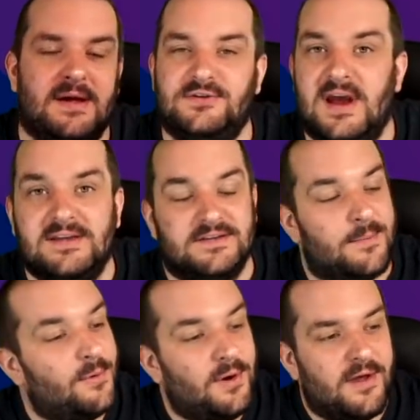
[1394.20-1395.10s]
transfers.
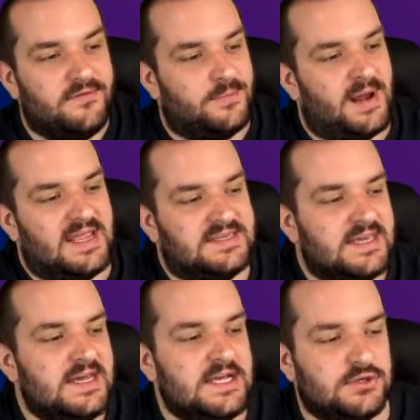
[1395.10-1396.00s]
I'm all over the place.
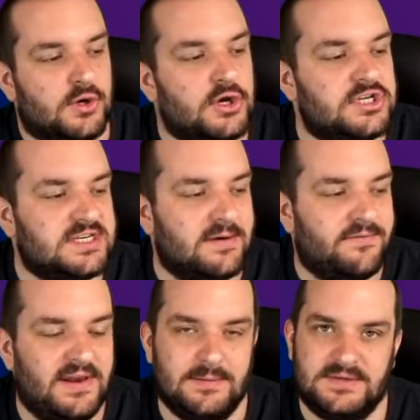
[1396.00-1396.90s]
So I could just get
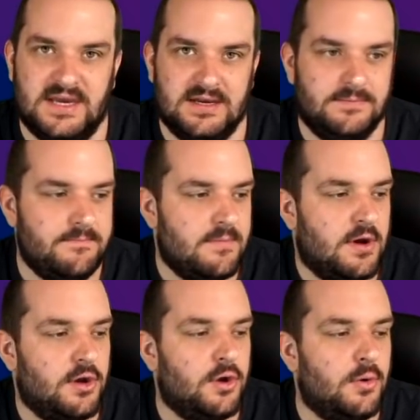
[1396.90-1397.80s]
Phillips in, who